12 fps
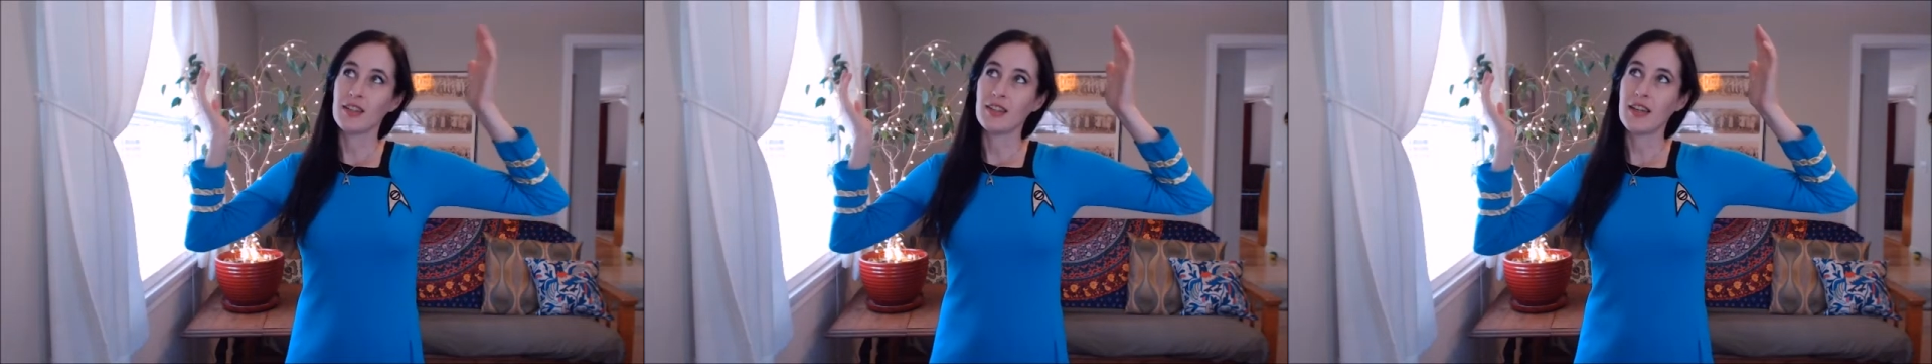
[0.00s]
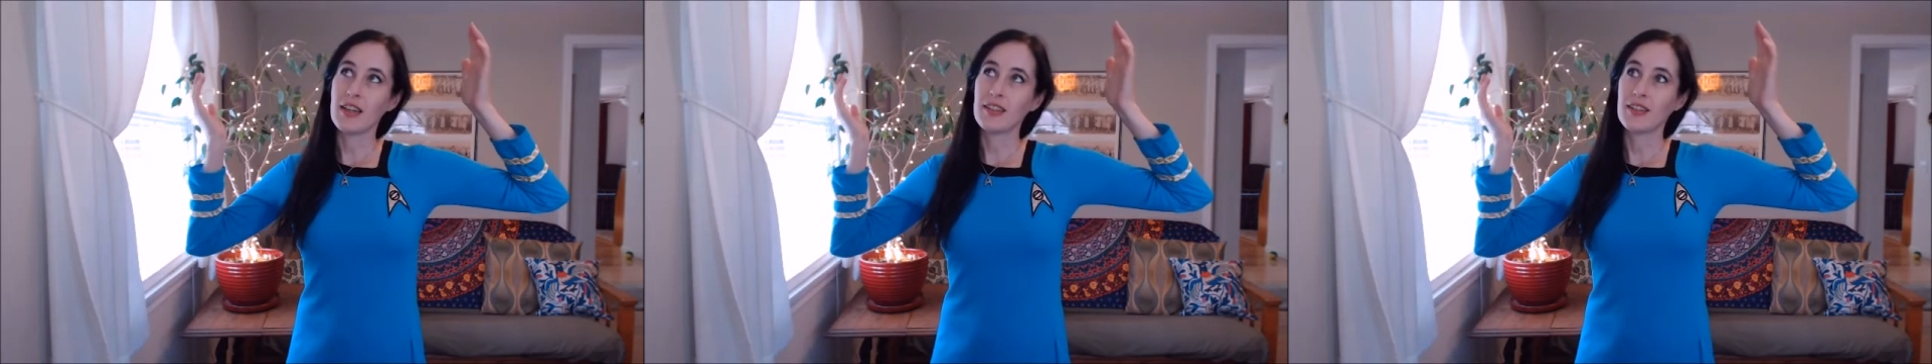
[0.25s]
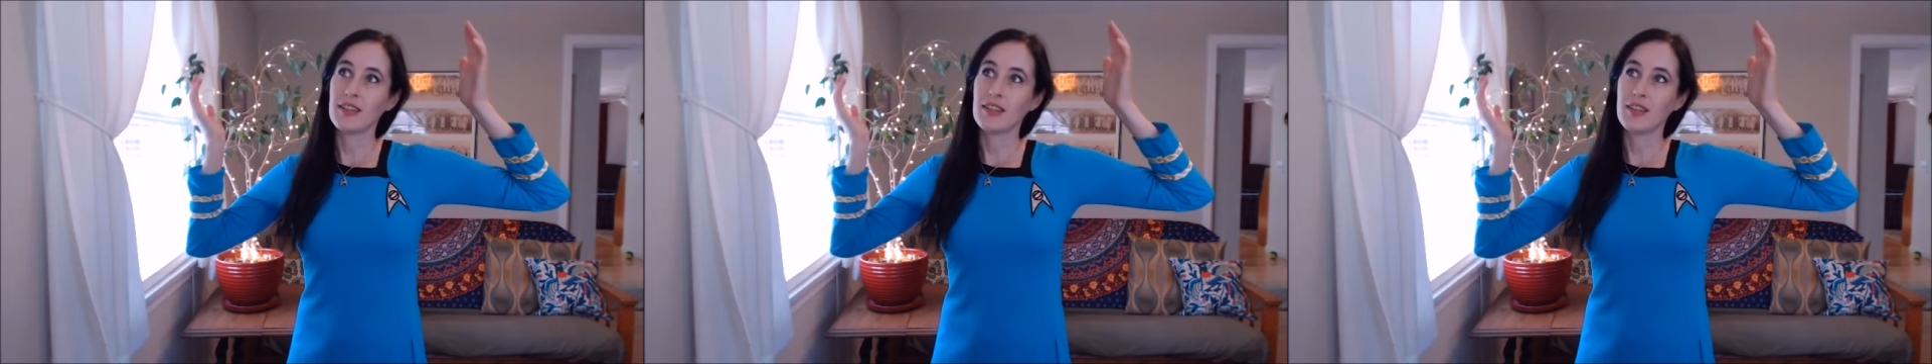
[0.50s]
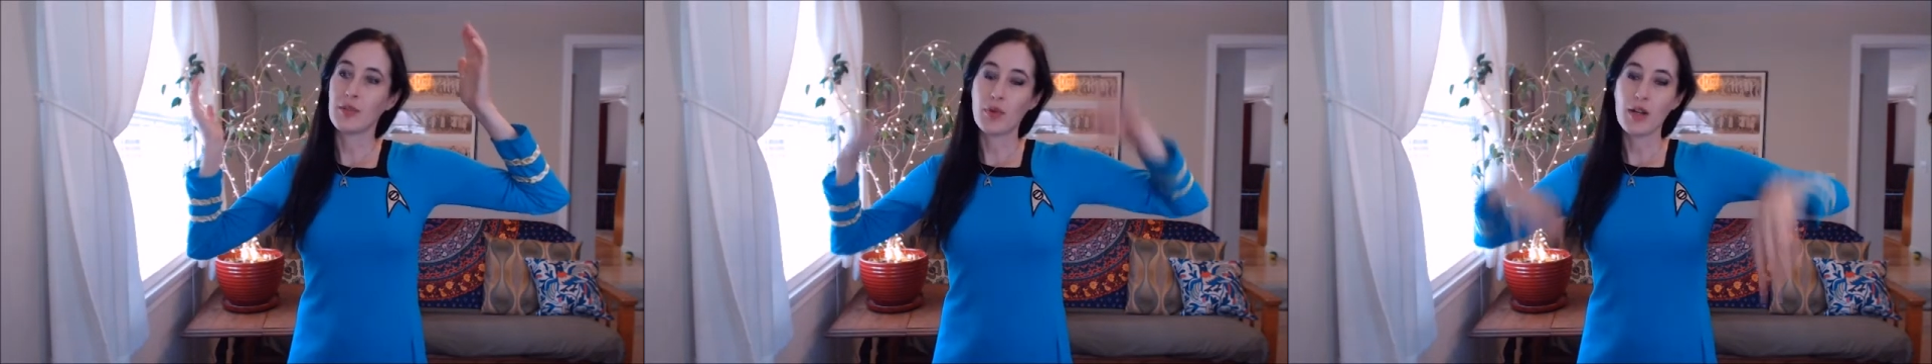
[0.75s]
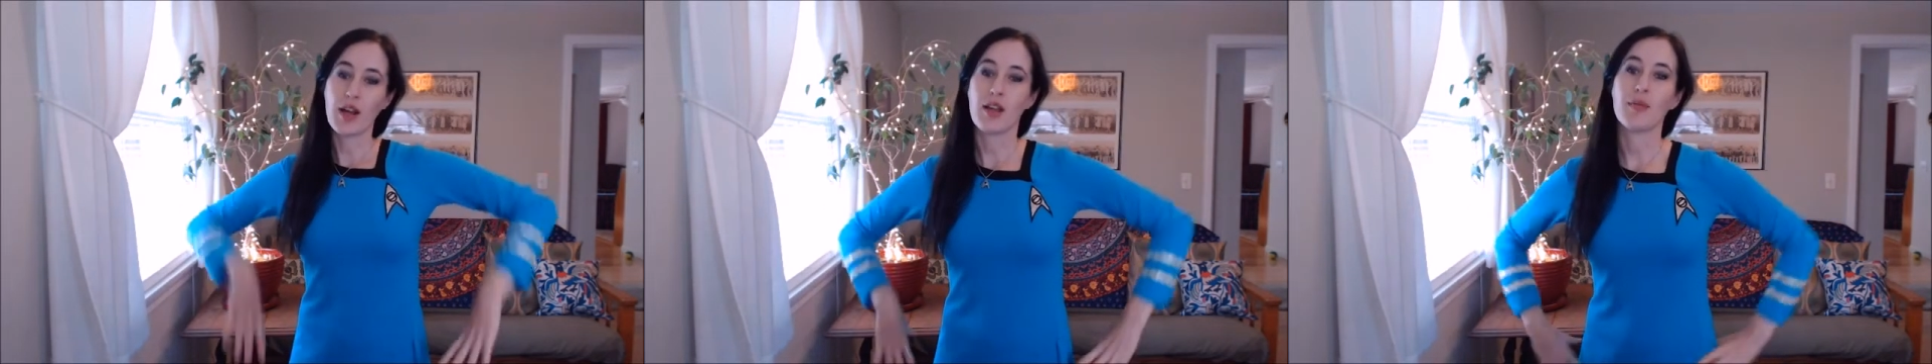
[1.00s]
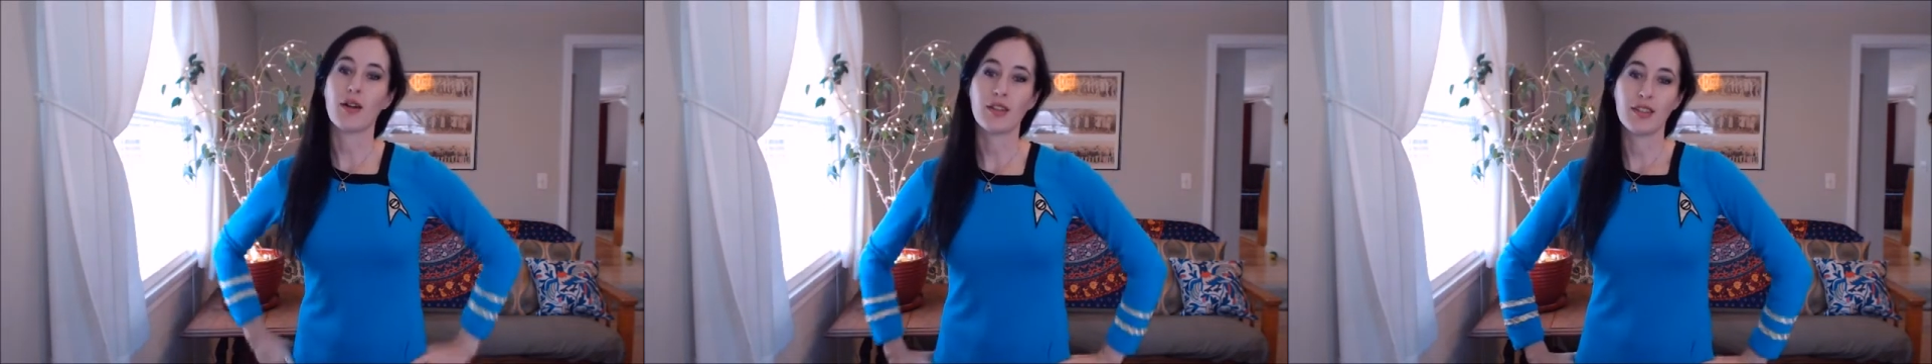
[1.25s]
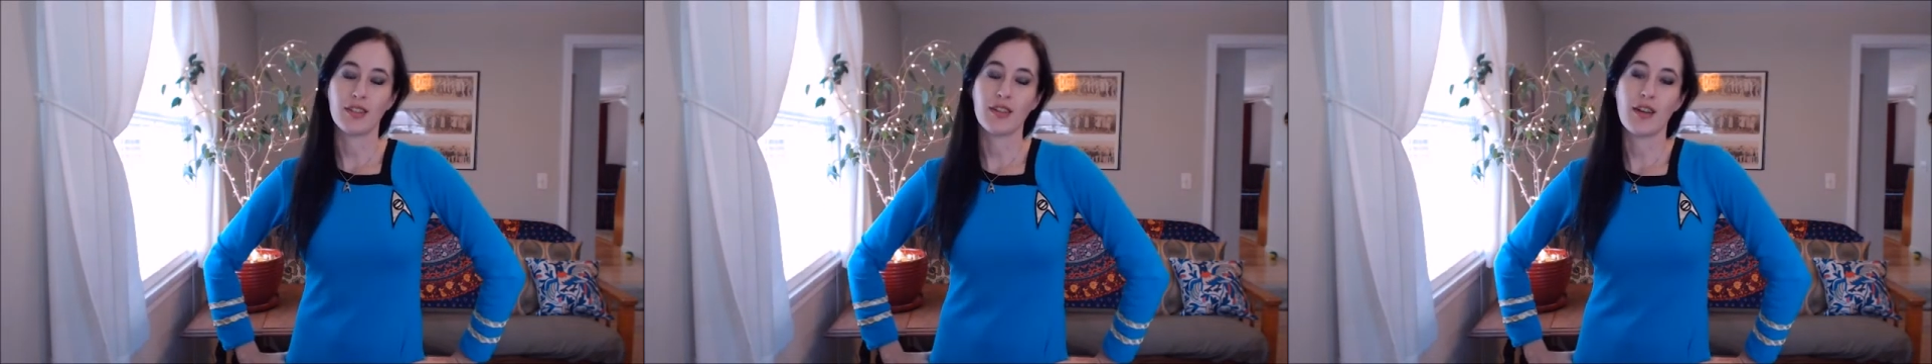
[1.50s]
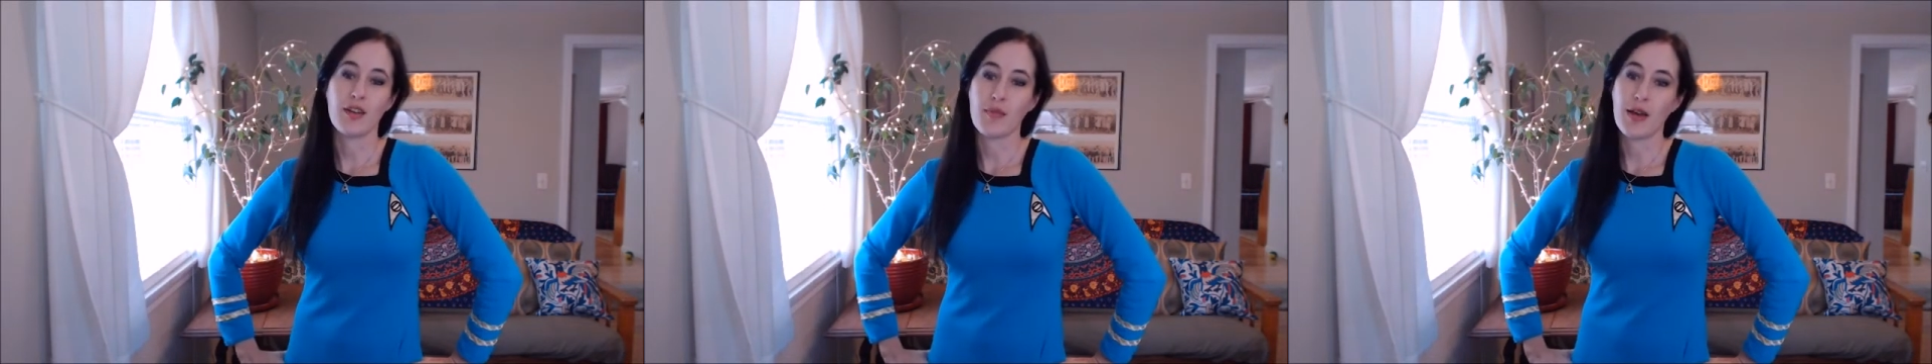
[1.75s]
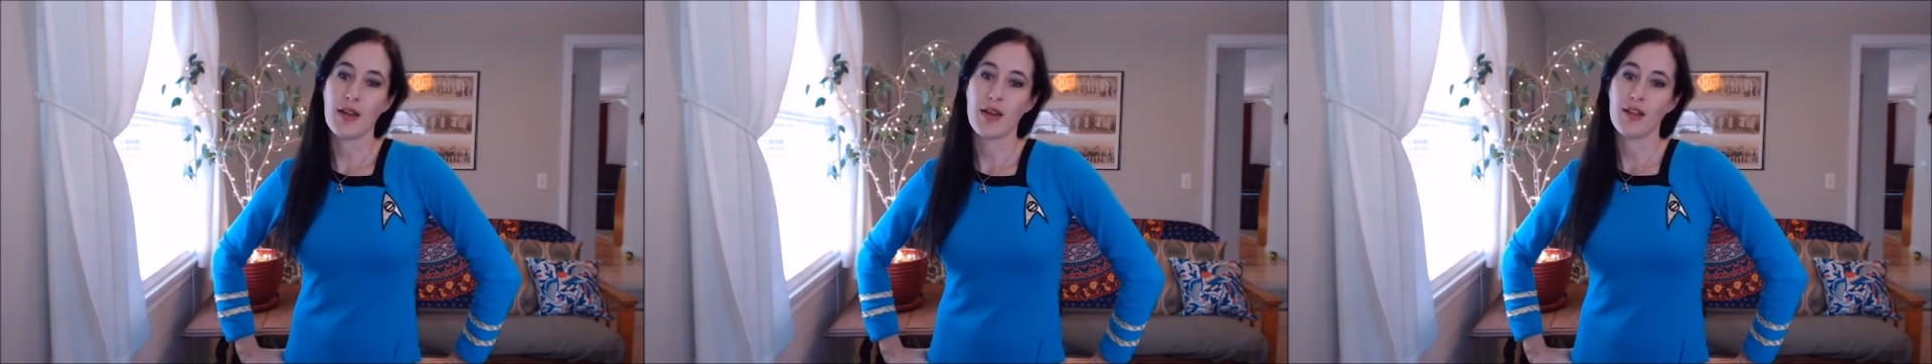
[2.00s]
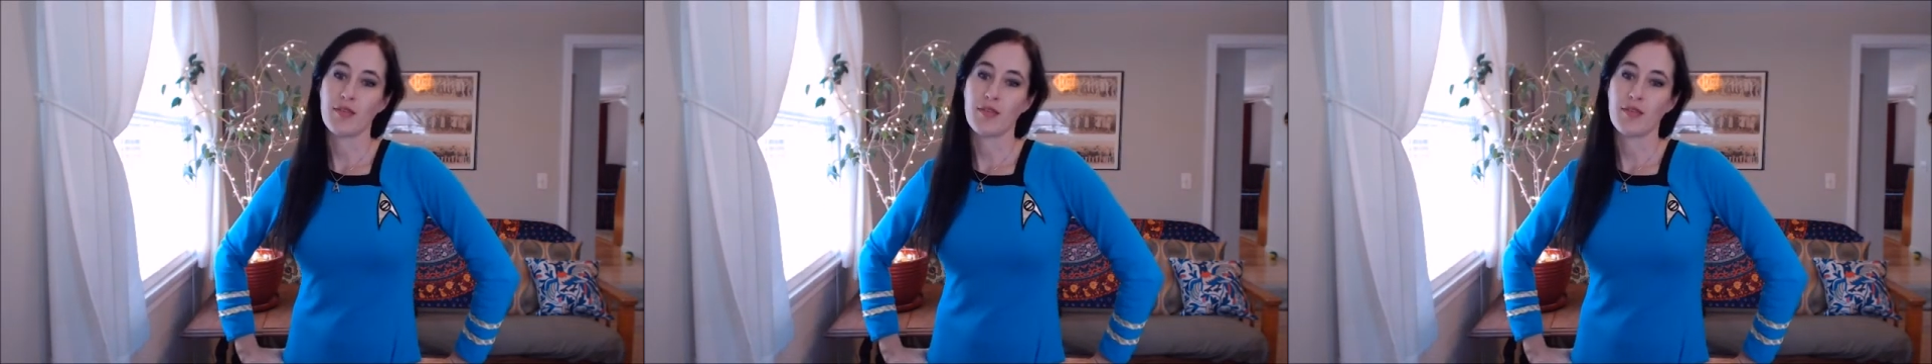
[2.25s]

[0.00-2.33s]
gets some pretty high marks on my